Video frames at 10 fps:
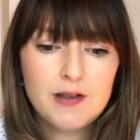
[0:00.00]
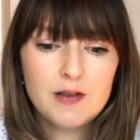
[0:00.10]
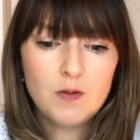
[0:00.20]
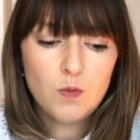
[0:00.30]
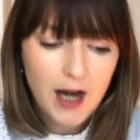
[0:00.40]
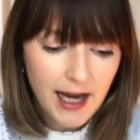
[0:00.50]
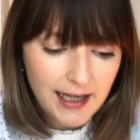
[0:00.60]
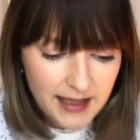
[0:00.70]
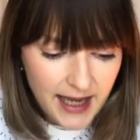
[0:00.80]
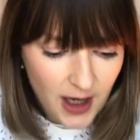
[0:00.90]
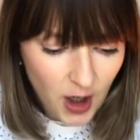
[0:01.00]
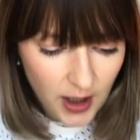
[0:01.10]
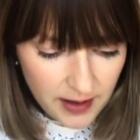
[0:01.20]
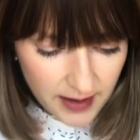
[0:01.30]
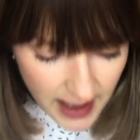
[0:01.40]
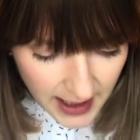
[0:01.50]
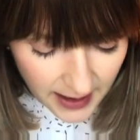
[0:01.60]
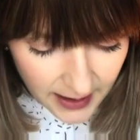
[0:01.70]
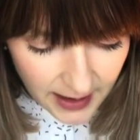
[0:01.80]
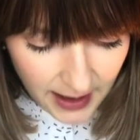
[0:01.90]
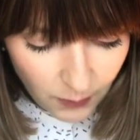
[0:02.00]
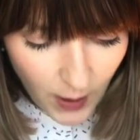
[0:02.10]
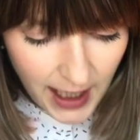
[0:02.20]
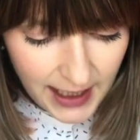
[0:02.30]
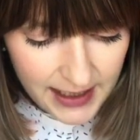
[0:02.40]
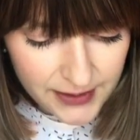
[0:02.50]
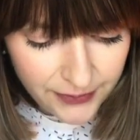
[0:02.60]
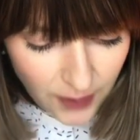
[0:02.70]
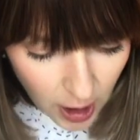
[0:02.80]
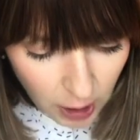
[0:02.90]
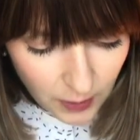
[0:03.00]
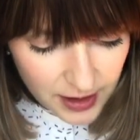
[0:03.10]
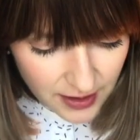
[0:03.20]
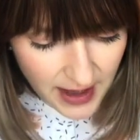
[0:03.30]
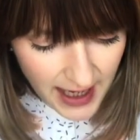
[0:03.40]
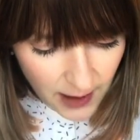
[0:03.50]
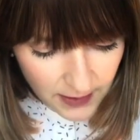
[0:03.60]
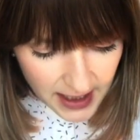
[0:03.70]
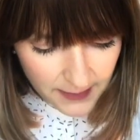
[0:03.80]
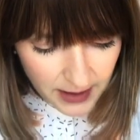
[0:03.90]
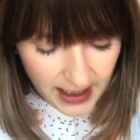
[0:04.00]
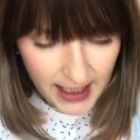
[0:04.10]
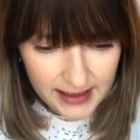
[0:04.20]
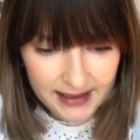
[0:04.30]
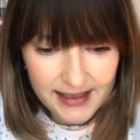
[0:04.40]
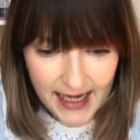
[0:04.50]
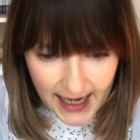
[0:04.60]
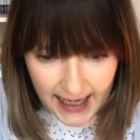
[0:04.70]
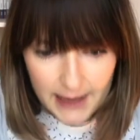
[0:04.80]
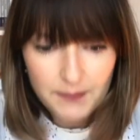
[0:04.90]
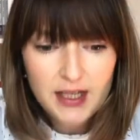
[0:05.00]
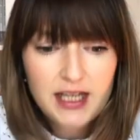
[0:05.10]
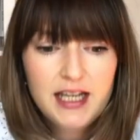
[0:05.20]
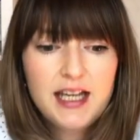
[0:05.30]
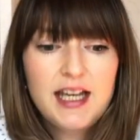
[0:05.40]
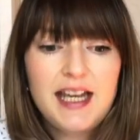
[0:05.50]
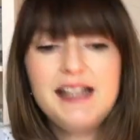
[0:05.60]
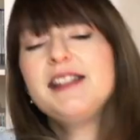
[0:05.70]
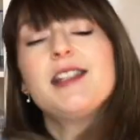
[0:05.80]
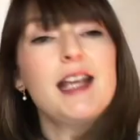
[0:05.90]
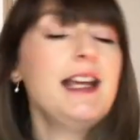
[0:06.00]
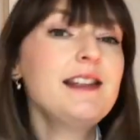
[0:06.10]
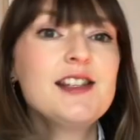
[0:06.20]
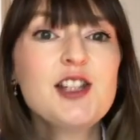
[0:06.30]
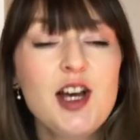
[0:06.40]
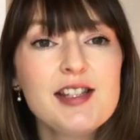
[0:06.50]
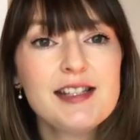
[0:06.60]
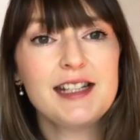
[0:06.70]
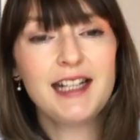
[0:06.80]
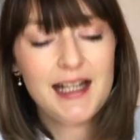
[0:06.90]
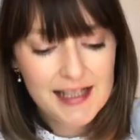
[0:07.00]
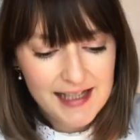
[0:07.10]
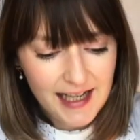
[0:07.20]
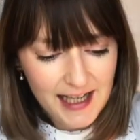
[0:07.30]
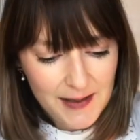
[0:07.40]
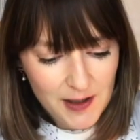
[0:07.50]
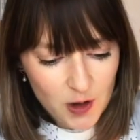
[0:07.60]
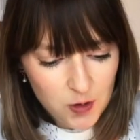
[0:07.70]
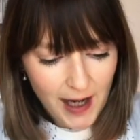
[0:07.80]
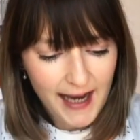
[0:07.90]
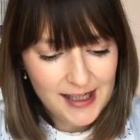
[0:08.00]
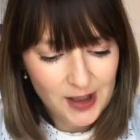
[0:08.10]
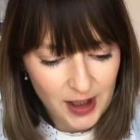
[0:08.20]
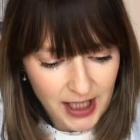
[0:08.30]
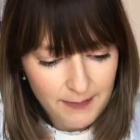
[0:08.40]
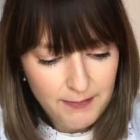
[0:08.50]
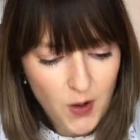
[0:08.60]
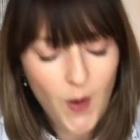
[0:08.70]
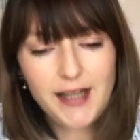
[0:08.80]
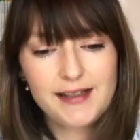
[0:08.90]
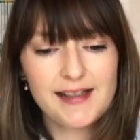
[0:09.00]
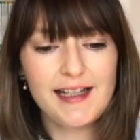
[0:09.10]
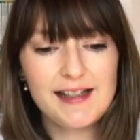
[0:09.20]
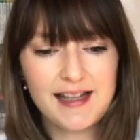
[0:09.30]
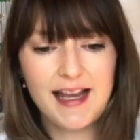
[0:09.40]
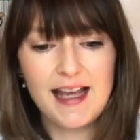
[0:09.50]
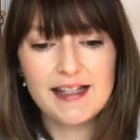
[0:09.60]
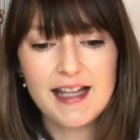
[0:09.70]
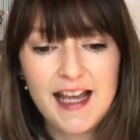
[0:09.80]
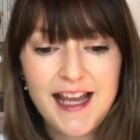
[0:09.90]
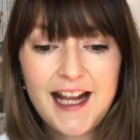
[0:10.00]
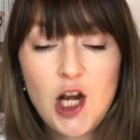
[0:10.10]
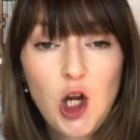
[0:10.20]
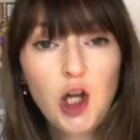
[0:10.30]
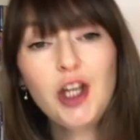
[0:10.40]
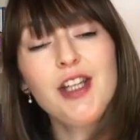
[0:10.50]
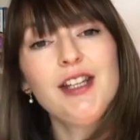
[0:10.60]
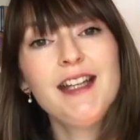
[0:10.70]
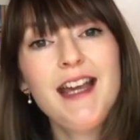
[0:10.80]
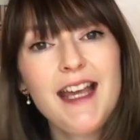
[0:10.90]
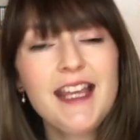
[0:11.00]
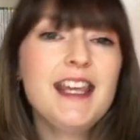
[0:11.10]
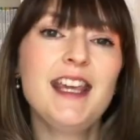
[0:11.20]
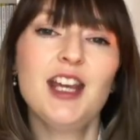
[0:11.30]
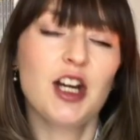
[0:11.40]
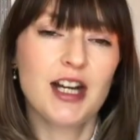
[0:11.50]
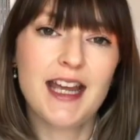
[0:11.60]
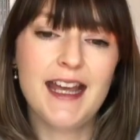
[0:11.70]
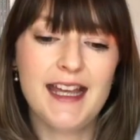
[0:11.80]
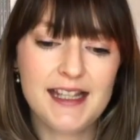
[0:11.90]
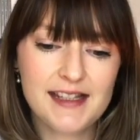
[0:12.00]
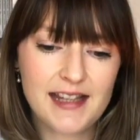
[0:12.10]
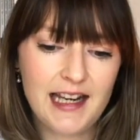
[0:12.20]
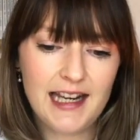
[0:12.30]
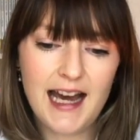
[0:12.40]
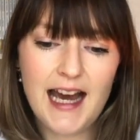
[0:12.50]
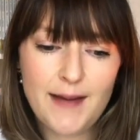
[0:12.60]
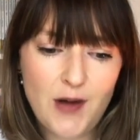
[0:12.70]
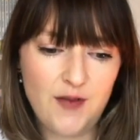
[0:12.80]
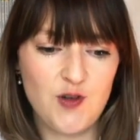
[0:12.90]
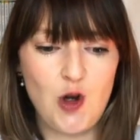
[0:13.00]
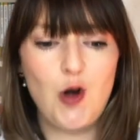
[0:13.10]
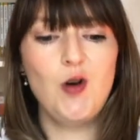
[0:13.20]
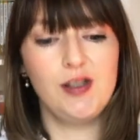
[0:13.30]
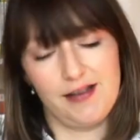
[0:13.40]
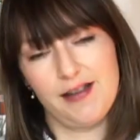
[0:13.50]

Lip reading: while they are there and while his followers are there with him the next day, he sees his cousin and he cries out, he points and he says, "Look, here is the Lamb of God.